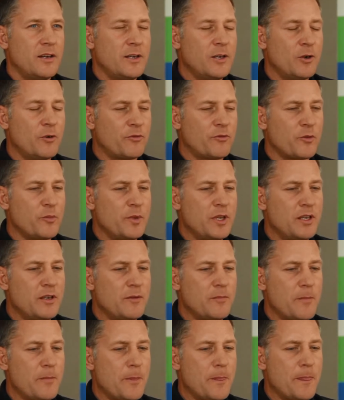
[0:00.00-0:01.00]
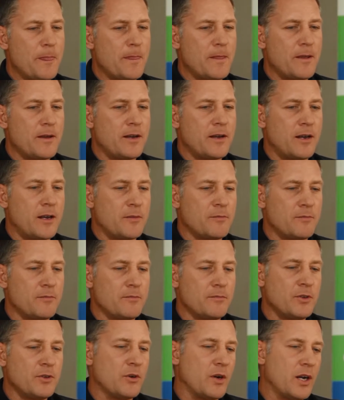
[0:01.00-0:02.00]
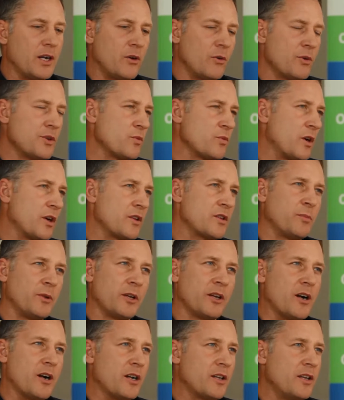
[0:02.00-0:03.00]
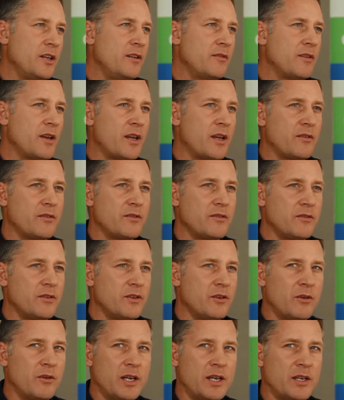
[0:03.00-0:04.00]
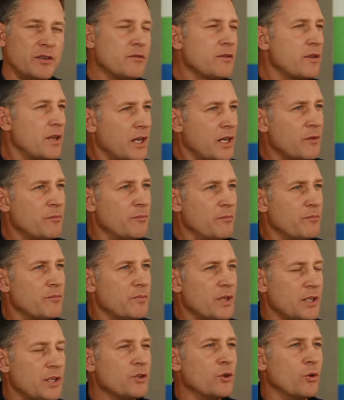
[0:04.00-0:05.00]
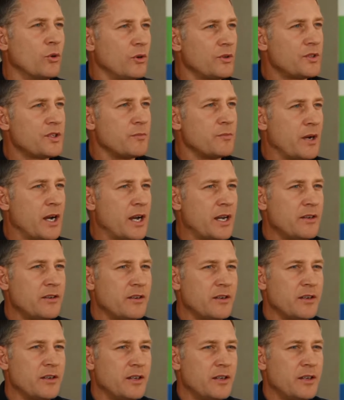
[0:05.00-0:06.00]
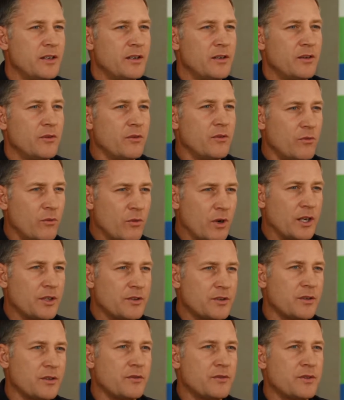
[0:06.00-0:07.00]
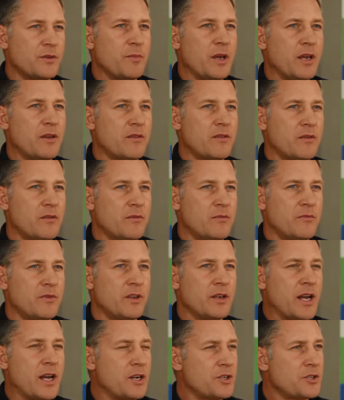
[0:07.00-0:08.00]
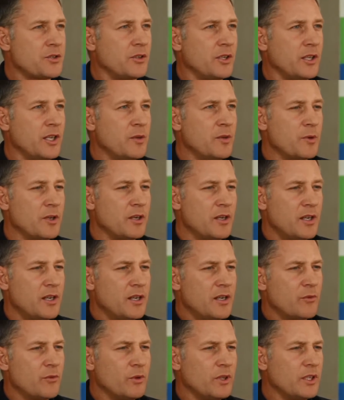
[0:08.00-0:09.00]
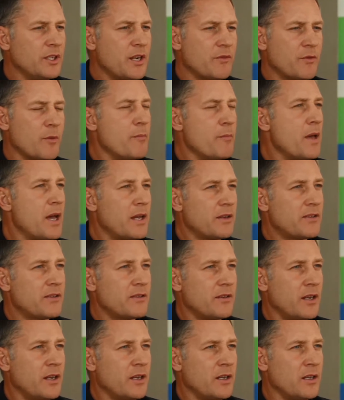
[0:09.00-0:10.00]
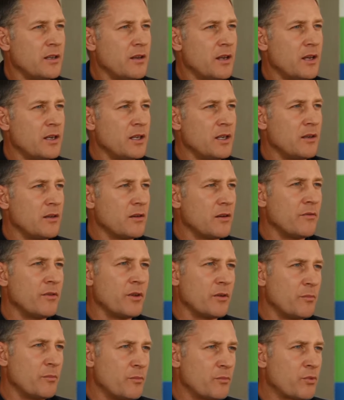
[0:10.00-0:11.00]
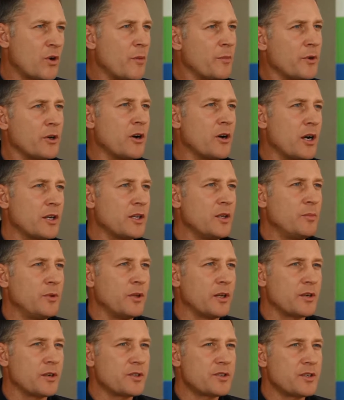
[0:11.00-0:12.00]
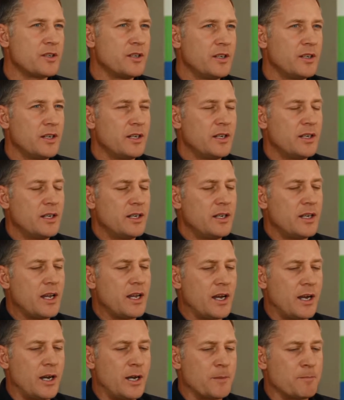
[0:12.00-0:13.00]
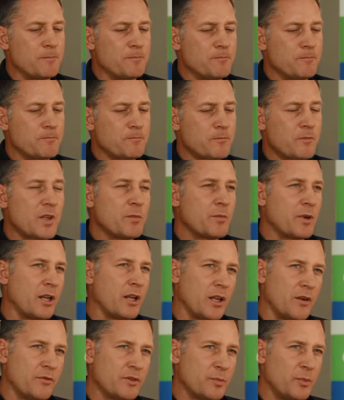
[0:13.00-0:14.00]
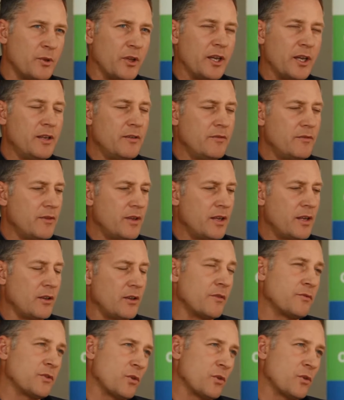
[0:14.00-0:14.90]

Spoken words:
for me, I'd always wanted to play hockey, and I had goals in mind and wanting to make the National League, but really never met any of the prominent hockey players. But I love to play and I love to